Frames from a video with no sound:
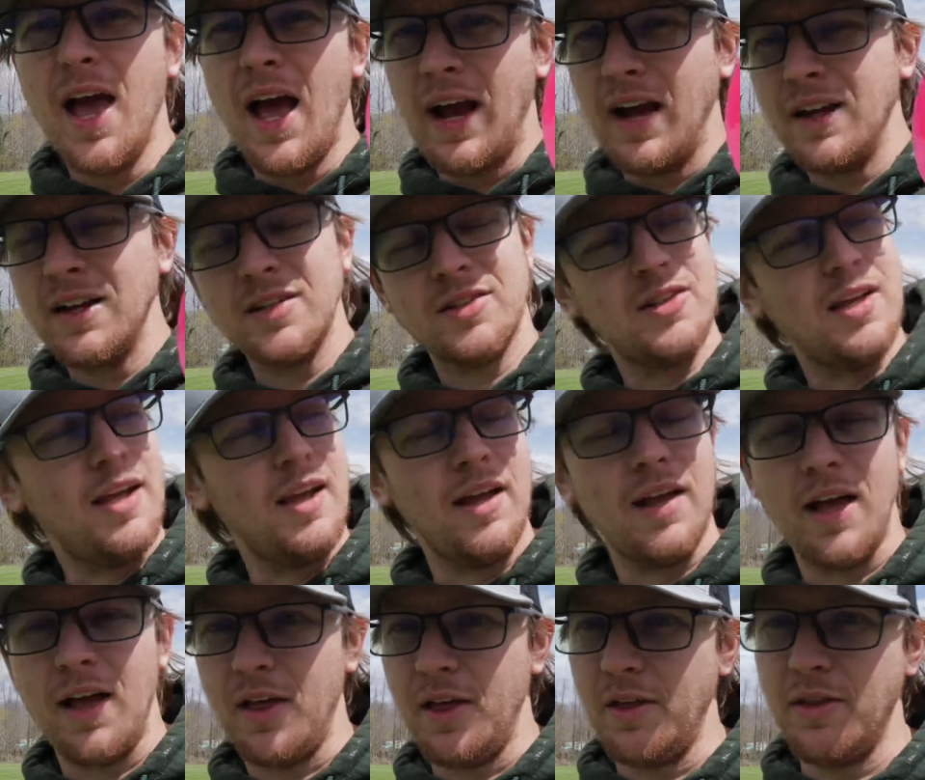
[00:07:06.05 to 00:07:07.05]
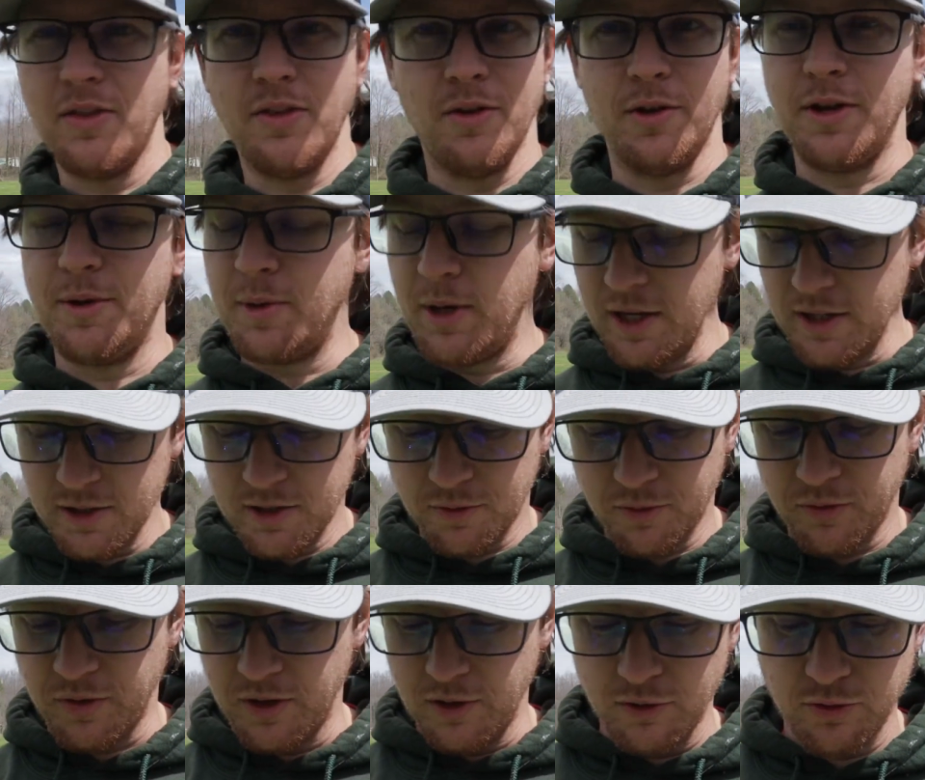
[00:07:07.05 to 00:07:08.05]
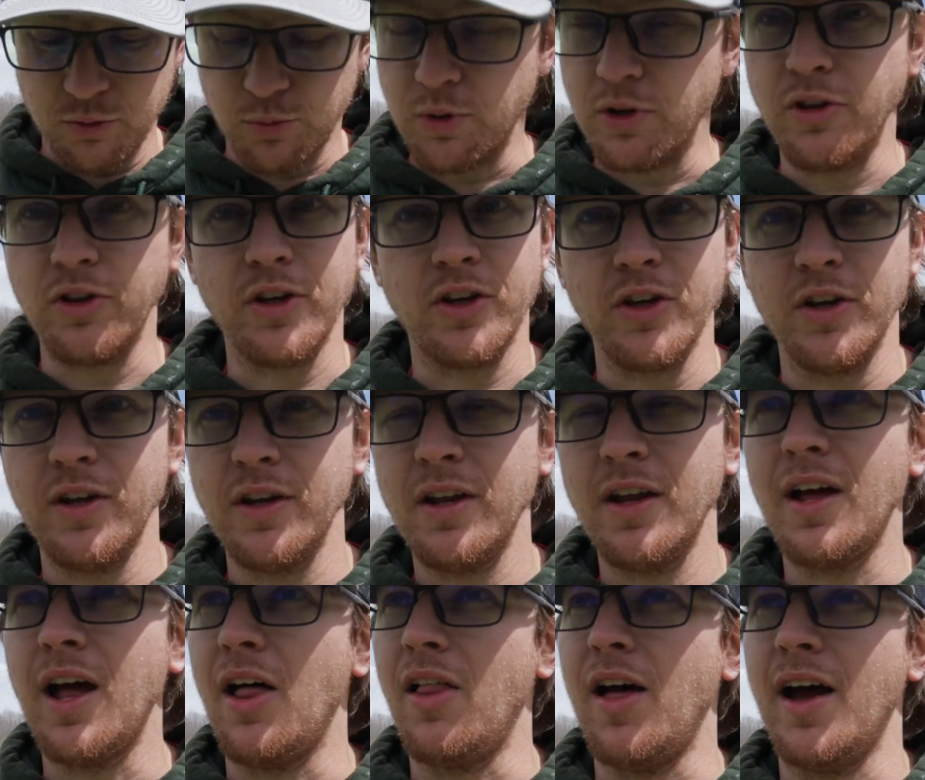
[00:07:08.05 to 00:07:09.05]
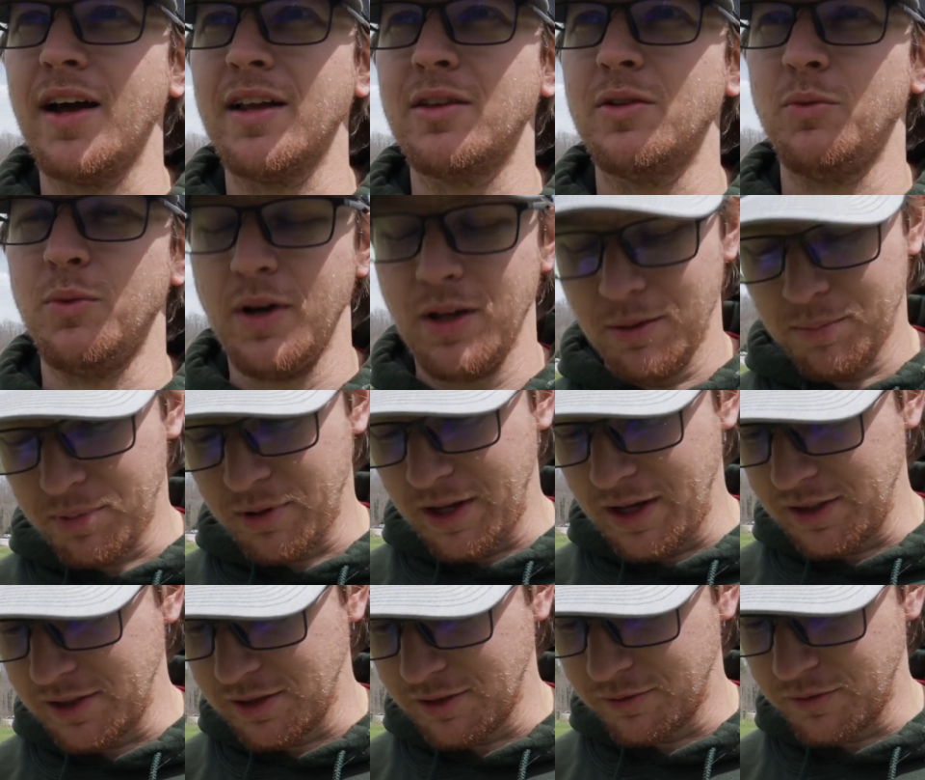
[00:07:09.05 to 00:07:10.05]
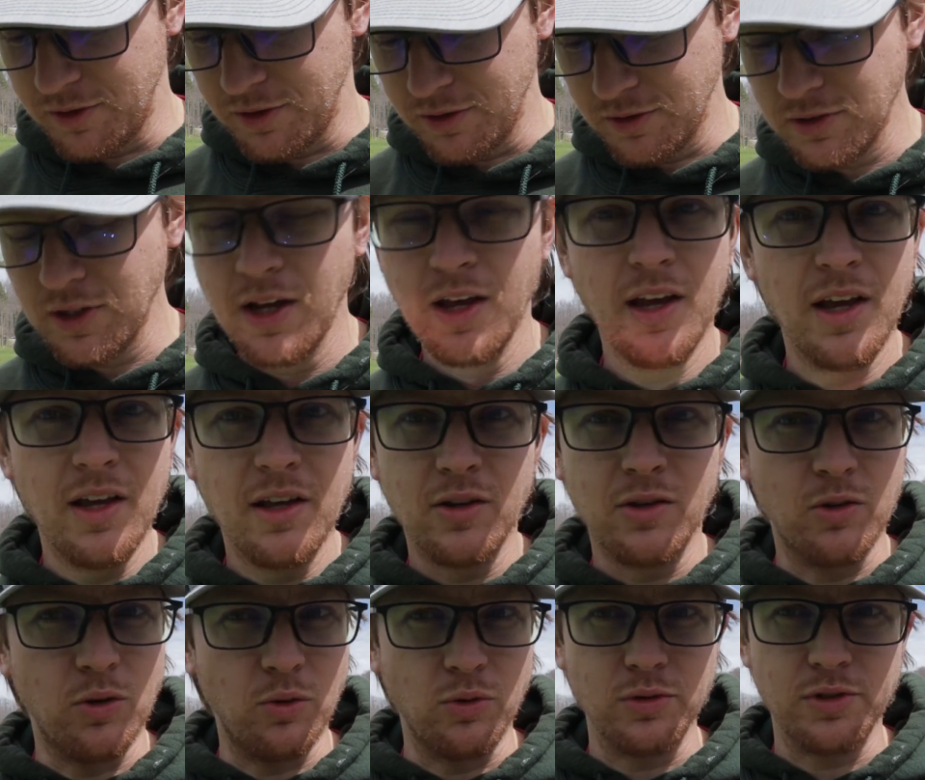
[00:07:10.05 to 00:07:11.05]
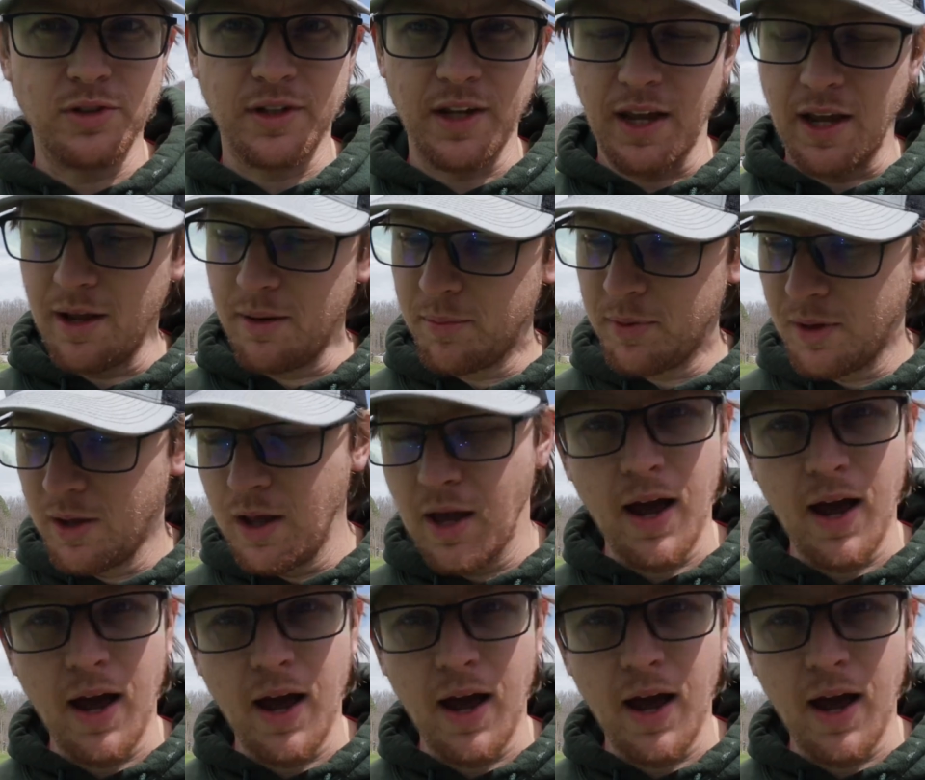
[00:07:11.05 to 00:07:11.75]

I gotta say, the disc feels really good. I like the way the plastic feels. Cool stamp.